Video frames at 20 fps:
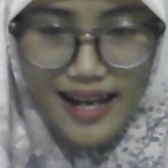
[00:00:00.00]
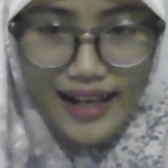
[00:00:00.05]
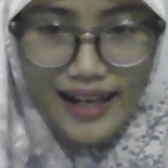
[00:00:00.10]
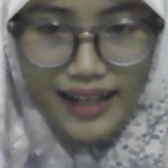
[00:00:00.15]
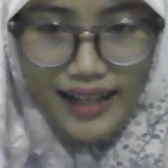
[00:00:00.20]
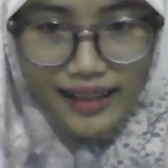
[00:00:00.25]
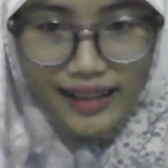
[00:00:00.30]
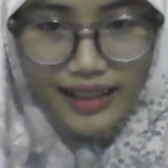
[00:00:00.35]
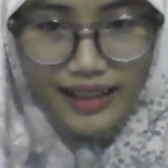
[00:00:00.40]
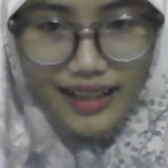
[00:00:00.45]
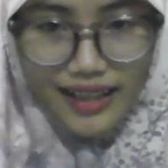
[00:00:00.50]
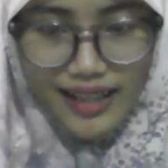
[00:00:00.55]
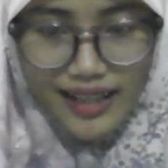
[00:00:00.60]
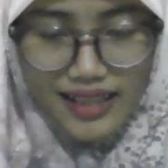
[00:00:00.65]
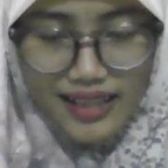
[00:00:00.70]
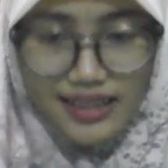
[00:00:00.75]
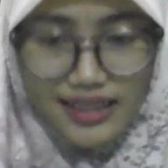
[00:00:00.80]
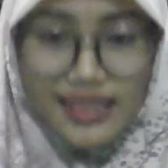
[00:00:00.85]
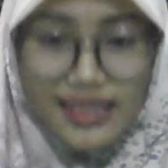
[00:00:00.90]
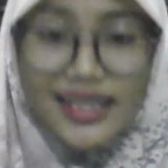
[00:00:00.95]
And
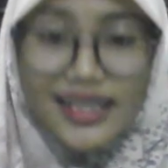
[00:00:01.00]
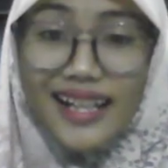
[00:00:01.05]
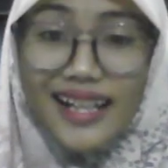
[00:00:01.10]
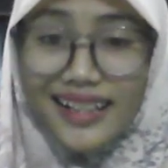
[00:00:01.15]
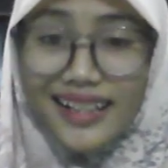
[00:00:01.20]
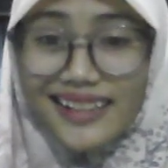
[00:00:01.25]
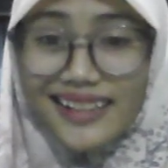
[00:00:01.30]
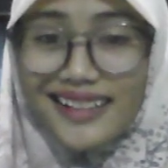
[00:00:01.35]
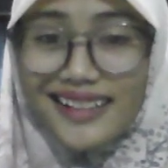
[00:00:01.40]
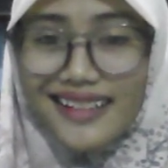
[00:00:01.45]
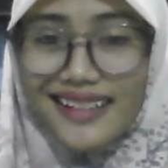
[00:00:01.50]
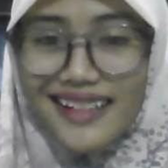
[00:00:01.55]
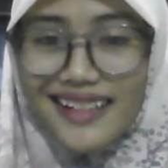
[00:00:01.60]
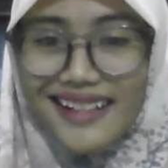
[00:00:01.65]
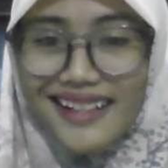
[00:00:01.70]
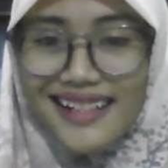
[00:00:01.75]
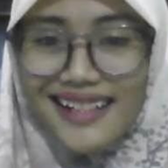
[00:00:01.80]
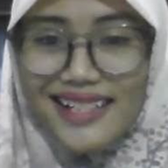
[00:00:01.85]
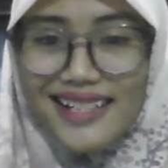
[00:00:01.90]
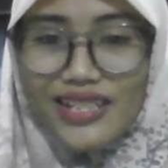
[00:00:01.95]
then the second
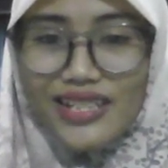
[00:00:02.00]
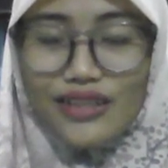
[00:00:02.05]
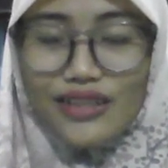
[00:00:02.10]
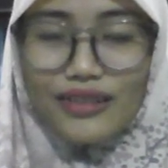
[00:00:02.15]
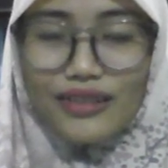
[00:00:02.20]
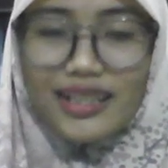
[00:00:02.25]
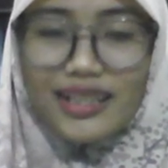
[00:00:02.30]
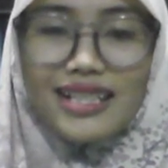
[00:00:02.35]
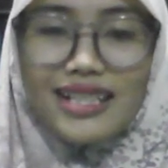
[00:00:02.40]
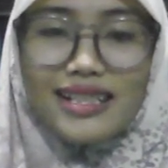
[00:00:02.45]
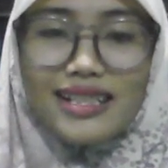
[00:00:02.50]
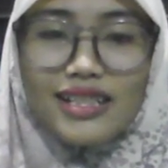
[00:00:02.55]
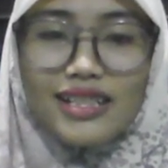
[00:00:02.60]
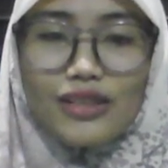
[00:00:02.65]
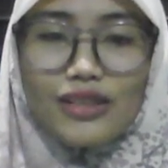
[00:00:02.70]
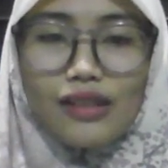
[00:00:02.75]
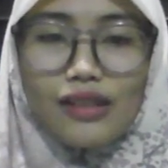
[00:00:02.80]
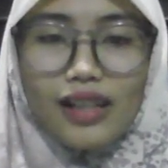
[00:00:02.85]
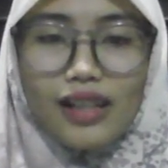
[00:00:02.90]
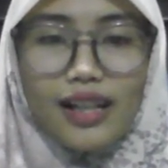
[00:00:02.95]
is students
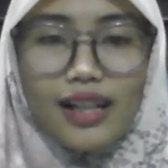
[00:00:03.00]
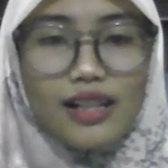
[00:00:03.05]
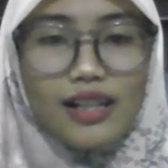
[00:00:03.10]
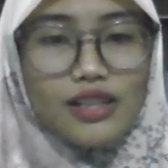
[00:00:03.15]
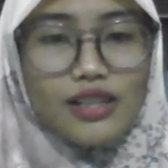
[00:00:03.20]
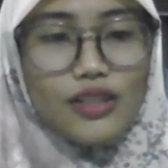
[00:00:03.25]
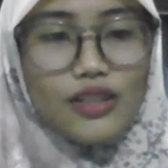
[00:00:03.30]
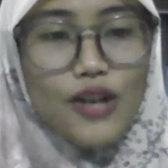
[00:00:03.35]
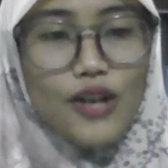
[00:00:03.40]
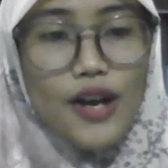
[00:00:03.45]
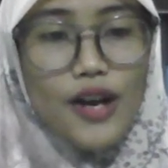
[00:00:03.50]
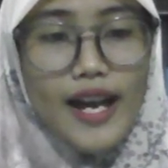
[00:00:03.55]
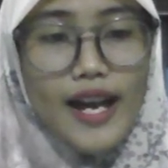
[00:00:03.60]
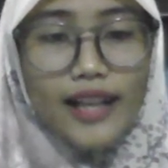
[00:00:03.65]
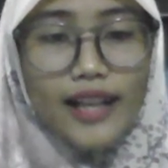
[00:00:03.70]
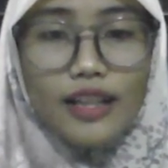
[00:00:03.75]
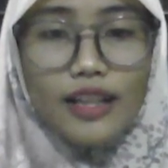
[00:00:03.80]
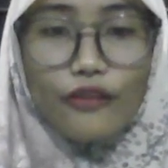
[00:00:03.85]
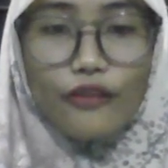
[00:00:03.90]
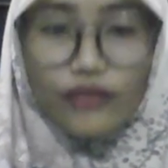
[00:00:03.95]
should also
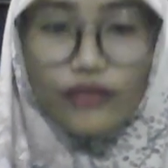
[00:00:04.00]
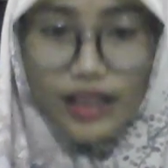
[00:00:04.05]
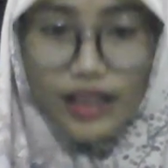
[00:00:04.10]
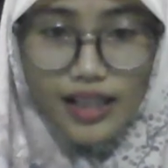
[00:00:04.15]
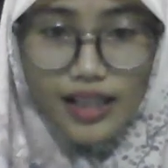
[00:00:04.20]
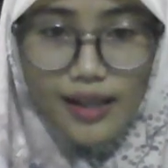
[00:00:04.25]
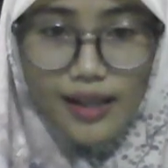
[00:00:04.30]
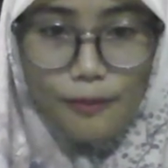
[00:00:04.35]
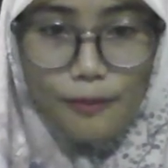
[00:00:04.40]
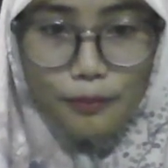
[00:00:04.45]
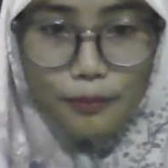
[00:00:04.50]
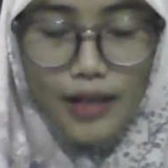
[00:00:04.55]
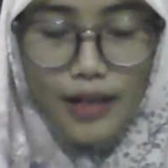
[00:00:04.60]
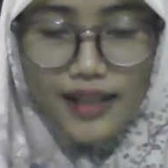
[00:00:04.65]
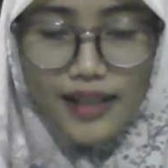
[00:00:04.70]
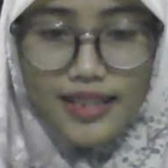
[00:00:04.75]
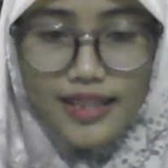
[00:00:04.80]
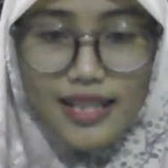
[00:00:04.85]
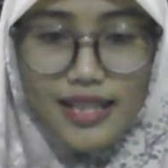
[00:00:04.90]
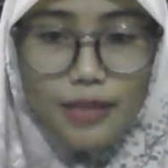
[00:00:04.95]
actively
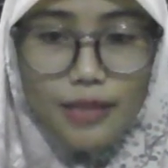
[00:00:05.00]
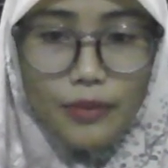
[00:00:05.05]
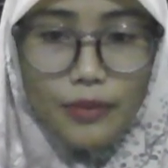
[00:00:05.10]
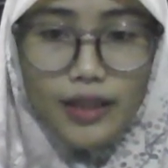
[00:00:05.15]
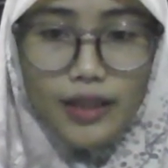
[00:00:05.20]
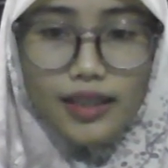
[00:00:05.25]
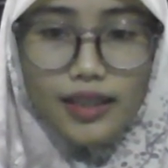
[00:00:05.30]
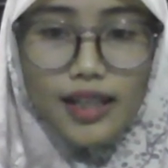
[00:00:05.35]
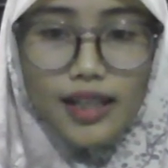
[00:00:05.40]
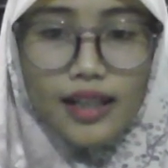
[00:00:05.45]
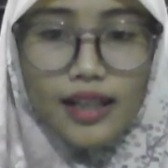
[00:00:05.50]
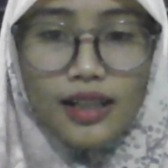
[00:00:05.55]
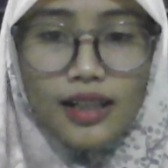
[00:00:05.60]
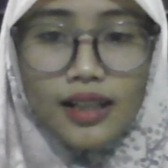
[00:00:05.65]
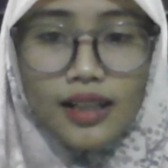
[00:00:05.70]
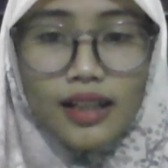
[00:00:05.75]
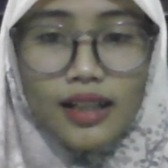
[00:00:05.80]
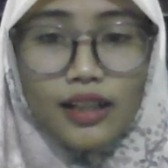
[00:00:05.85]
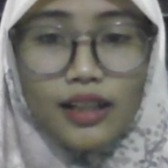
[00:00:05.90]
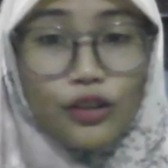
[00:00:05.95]
participate
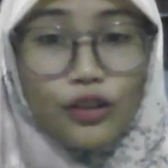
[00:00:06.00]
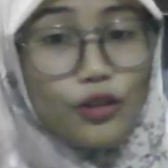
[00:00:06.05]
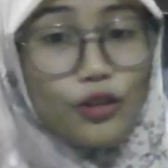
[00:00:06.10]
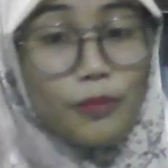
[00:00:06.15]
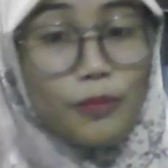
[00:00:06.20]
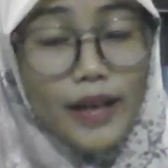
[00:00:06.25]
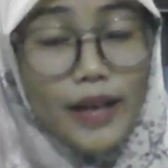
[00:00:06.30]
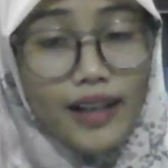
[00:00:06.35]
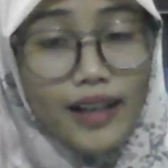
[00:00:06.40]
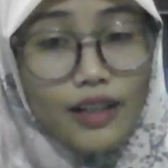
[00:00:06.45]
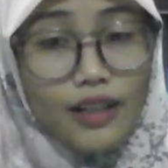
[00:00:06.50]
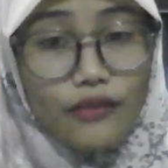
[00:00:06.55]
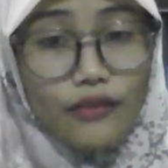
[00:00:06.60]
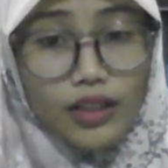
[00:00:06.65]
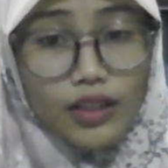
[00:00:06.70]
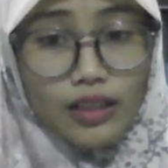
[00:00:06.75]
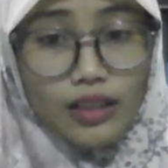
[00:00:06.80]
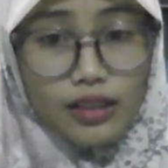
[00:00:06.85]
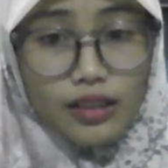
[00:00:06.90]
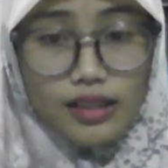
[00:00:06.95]
in group
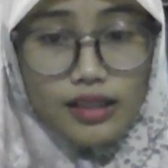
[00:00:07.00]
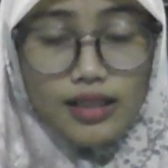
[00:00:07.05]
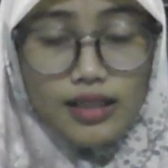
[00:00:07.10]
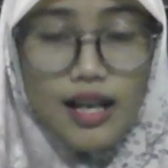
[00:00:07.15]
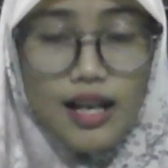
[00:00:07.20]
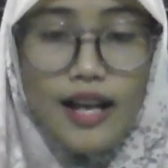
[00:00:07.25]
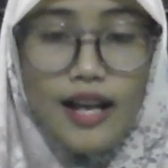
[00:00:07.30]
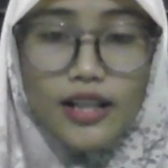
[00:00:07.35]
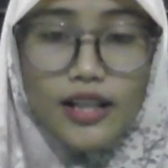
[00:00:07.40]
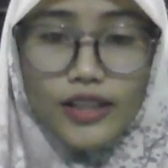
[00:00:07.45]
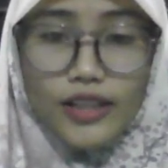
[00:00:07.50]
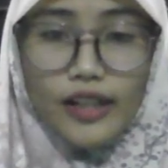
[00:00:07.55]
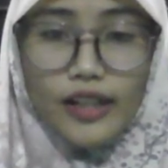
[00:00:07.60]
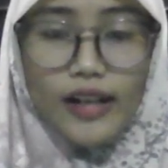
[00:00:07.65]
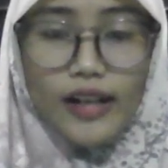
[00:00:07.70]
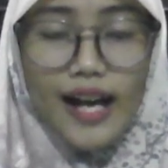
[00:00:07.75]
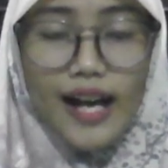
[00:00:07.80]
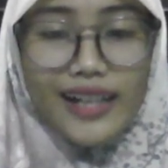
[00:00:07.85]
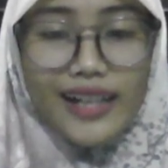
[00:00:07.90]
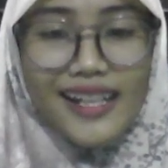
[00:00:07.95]
activities, share
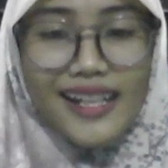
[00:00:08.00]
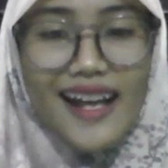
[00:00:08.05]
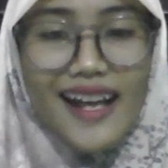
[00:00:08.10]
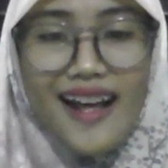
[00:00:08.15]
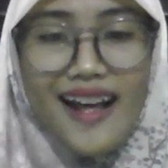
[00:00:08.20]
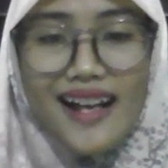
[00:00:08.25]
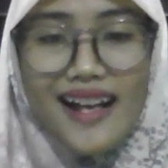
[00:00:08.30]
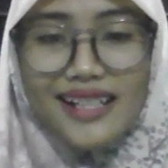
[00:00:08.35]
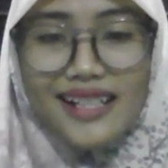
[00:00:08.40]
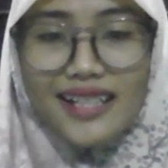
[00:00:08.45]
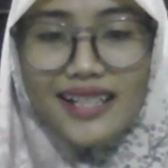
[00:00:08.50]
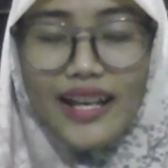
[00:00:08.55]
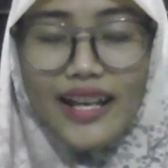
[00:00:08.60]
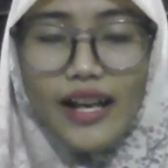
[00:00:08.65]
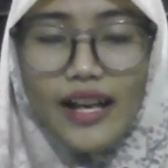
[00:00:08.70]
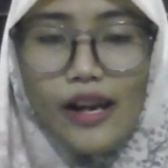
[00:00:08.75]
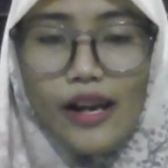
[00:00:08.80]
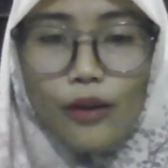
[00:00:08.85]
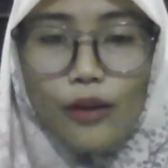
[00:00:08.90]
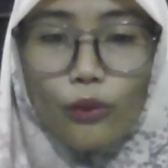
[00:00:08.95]
ideas,
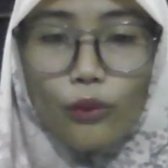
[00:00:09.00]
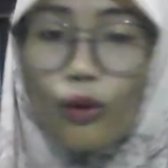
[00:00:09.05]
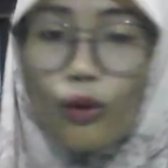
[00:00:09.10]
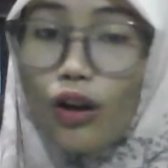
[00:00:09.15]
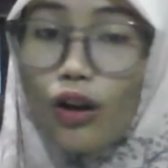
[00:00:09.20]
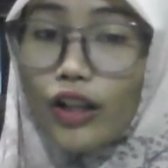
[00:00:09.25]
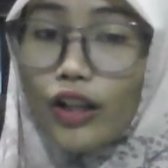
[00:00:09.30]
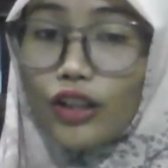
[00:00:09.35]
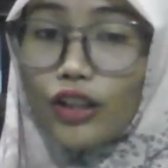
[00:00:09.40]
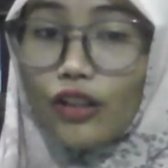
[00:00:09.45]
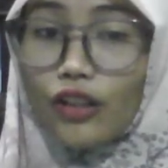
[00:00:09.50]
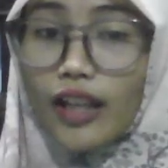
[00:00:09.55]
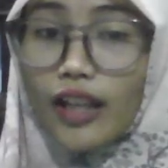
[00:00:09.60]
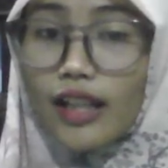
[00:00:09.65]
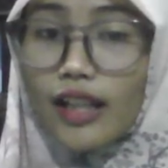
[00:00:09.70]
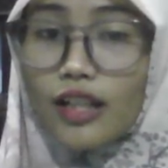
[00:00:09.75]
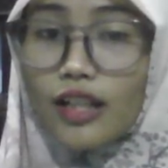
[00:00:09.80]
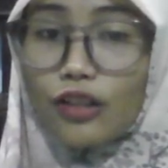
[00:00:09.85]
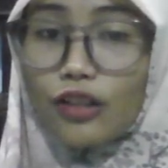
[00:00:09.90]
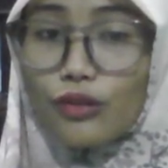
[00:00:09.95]
and work
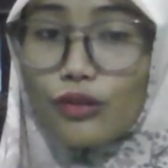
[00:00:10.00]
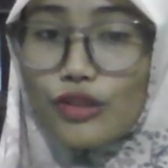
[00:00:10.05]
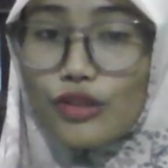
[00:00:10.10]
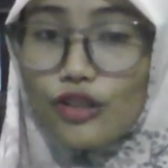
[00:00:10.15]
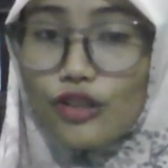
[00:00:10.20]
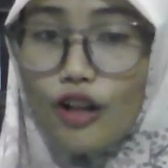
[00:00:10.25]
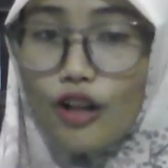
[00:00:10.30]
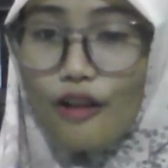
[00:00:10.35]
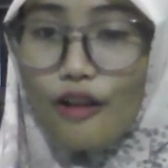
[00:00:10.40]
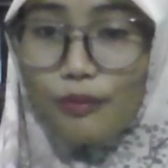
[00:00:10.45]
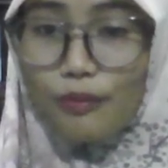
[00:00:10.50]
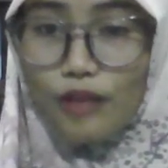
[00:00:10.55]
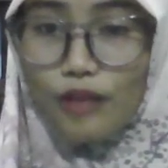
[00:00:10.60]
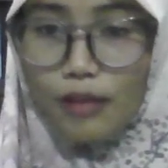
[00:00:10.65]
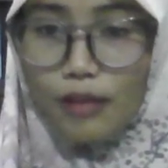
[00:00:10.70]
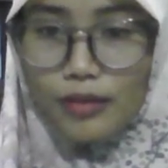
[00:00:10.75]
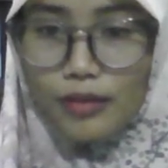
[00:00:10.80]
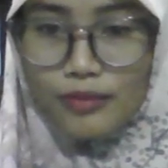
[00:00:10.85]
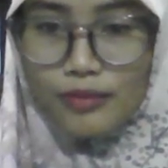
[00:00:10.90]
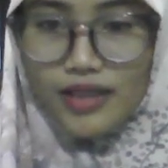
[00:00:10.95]
together to solve
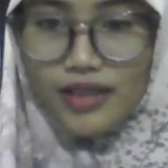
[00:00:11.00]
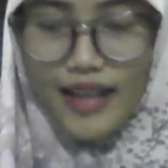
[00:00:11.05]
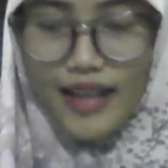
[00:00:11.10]
problems